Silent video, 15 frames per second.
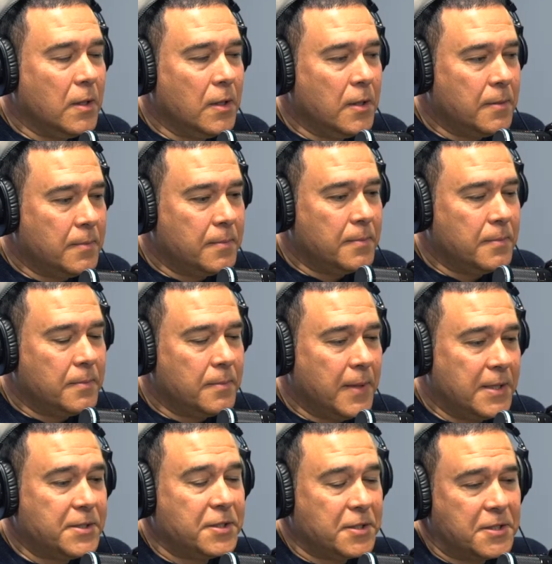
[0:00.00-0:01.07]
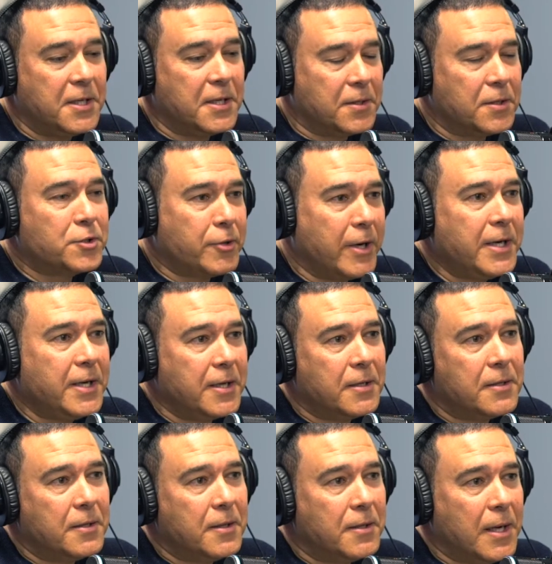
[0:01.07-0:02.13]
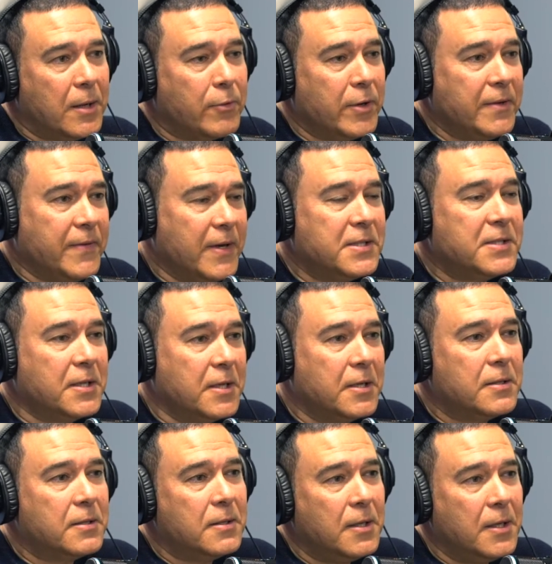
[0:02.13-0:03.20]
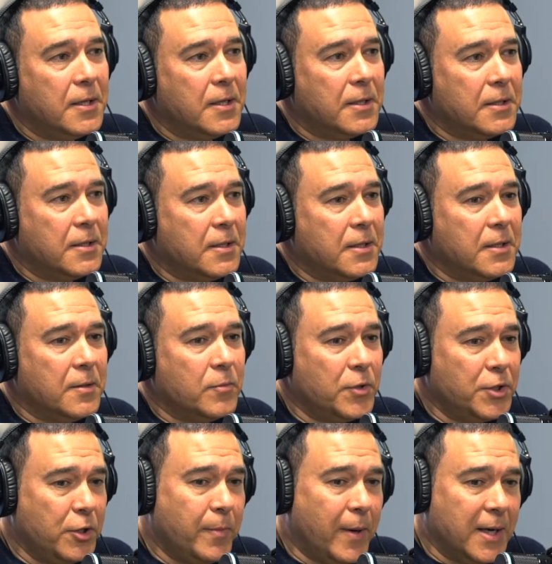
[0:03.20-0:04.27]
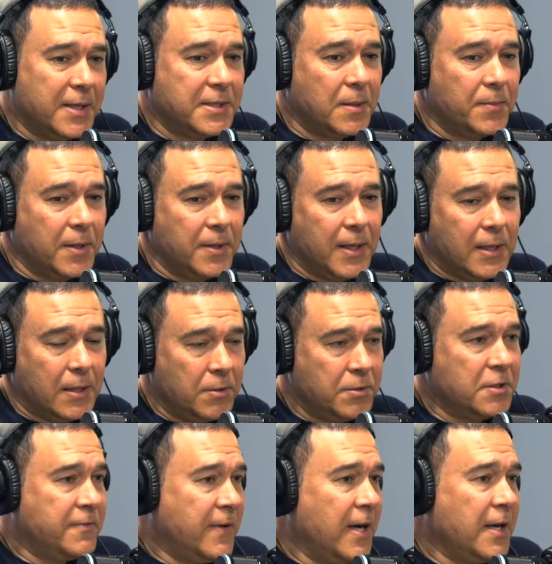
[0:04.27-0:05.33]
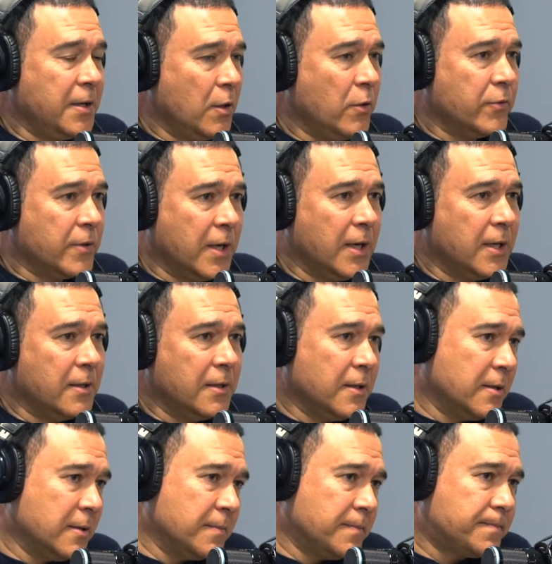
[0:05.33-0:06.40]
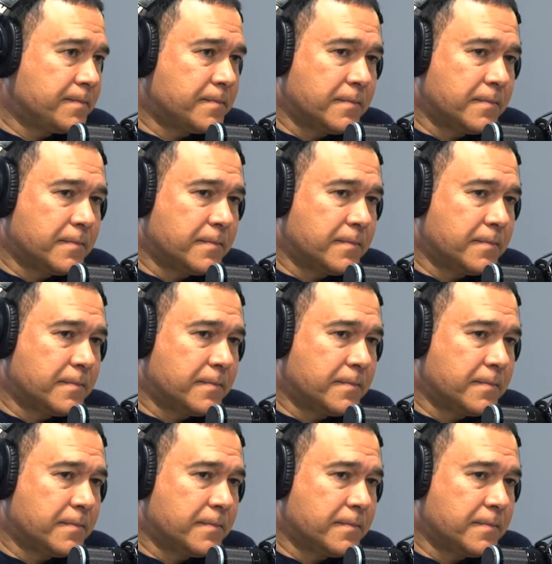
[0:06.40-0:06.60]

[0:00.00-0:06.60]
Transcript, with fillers: um, that's just it. They're draining it. They're not reinvesting it. And uh, when you buy something that loses value overnight, then,